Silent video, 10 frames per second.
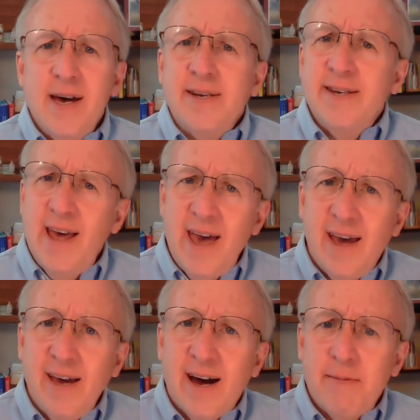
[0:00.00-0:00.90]

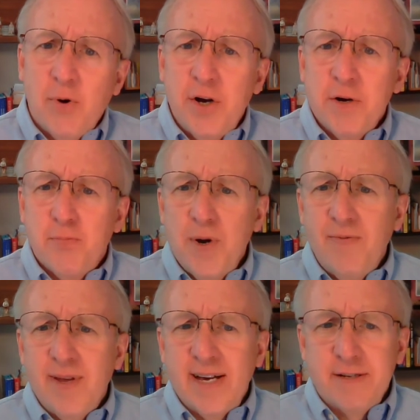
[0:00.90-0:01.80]
Today, I'm going to
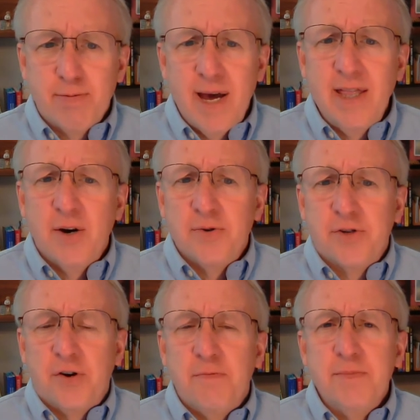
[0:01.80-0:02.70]
briefly explain those
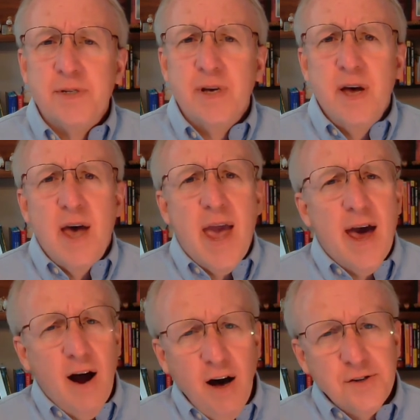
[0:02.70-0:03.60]
terms
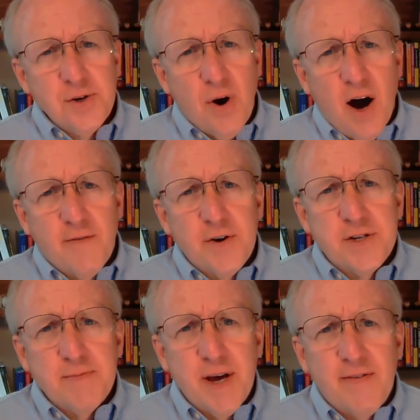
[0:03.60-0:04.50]
and also offer
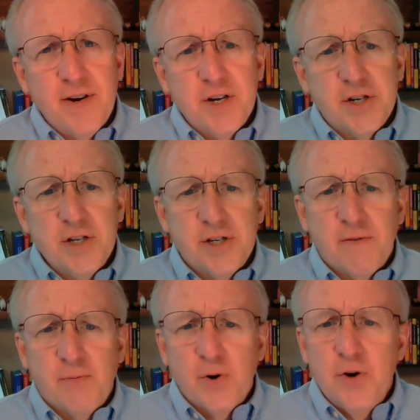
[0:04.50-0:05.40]
some definitions
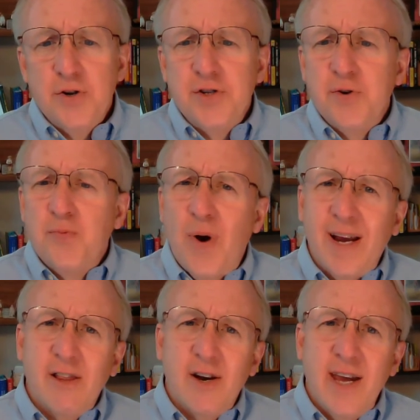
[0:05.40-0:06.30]
of words you
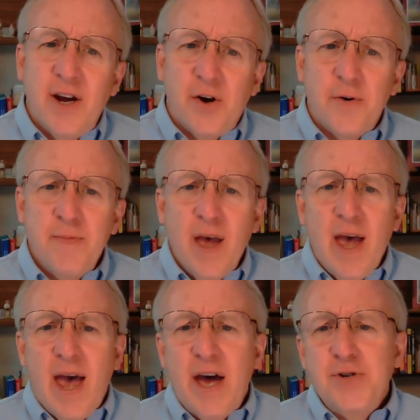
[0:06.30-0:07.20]
regularly hear
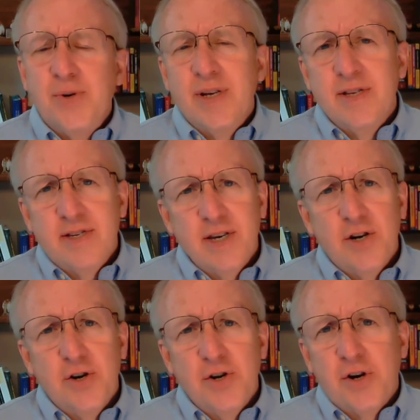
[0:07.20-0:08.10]
as you
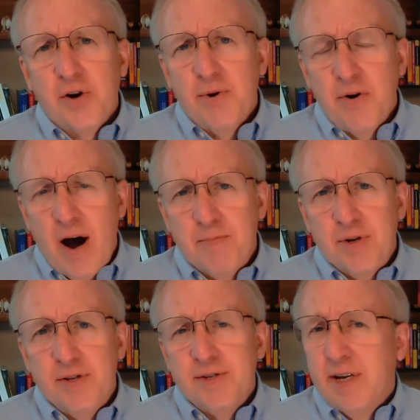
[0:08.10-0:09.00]
consider your career
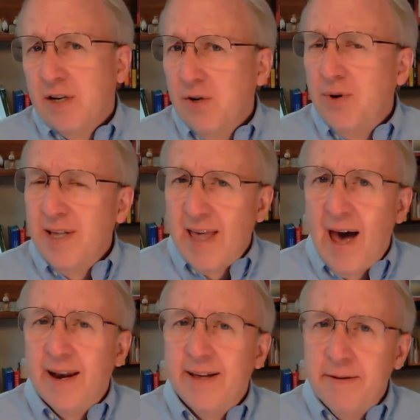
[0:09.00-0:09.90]
options, including
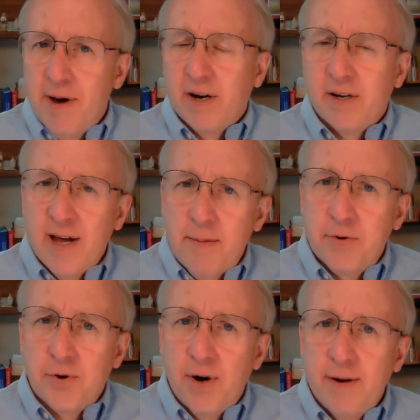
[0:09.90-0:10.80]
that in the medical
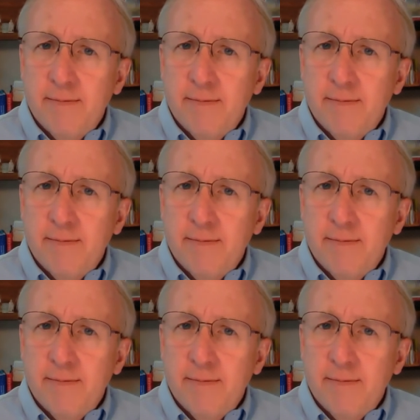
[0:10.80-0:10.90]
laboratory.